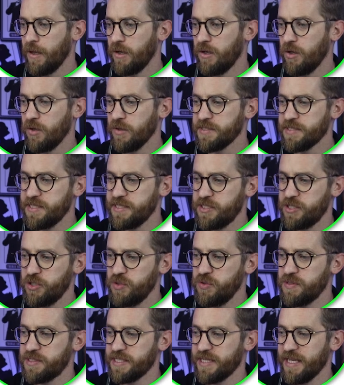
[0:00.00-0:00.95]
Losses
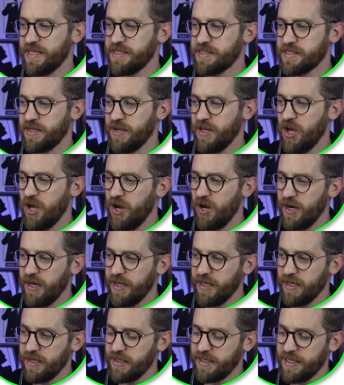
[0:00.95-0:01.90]
used against an
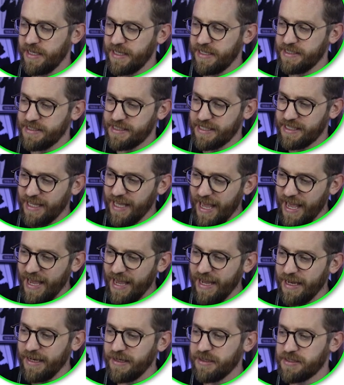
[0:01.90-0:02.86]
earlier year's
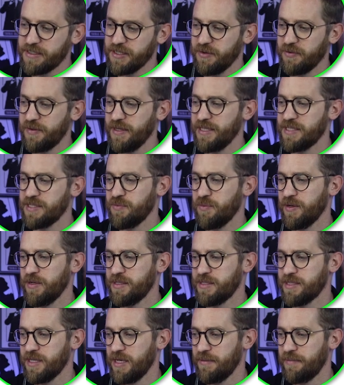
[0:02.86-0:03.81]
gain. So this one
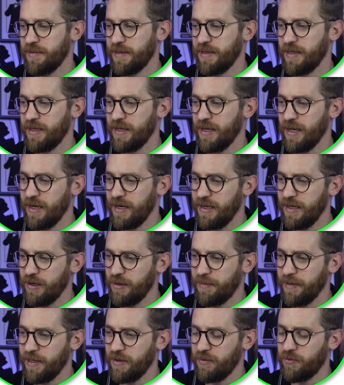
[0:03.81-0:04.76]
is going to be a little
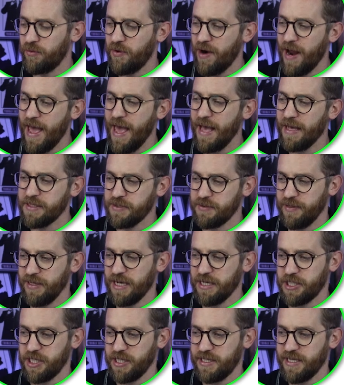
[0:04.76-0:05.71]
bit rare. So it
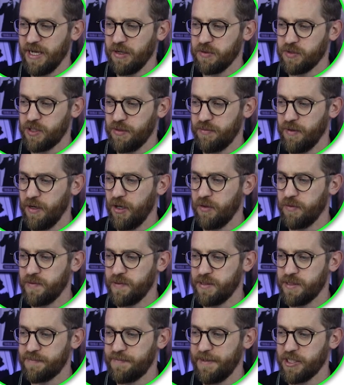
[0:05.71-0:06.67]
actually tells you below
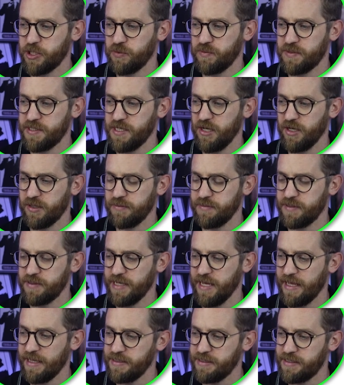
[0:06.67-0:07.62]
special
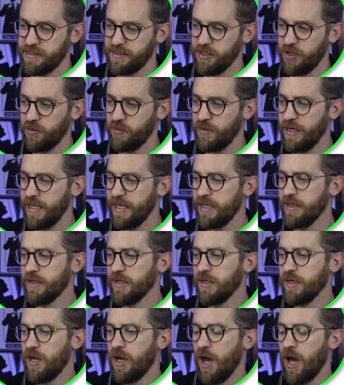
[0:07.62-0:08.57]
circumstances only.
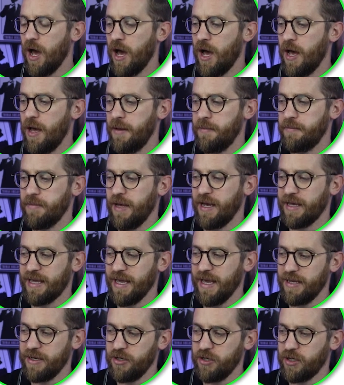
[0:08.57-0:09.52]

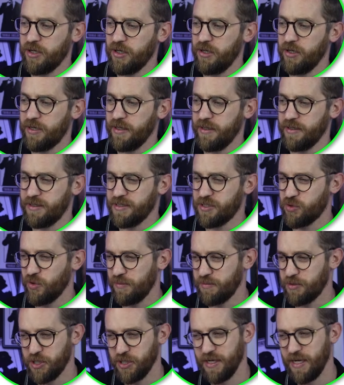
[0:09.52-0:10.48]
Again, you can look at the
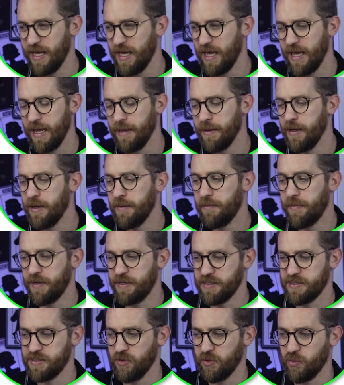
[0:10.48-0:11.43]
description here, but
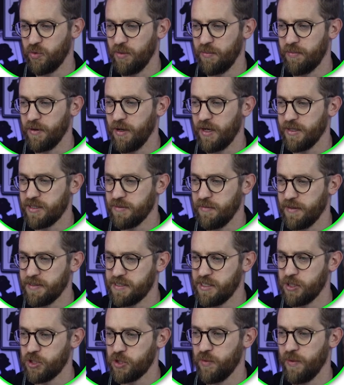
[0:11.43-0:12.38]
it's not going to apply to my
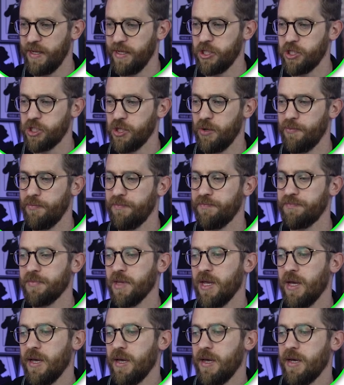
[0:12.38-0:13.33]
situation.
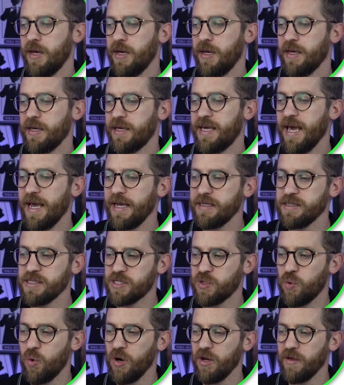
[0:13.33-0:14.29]
Gains
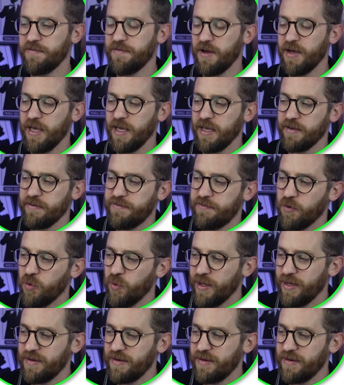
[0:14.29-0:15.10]
qualifying for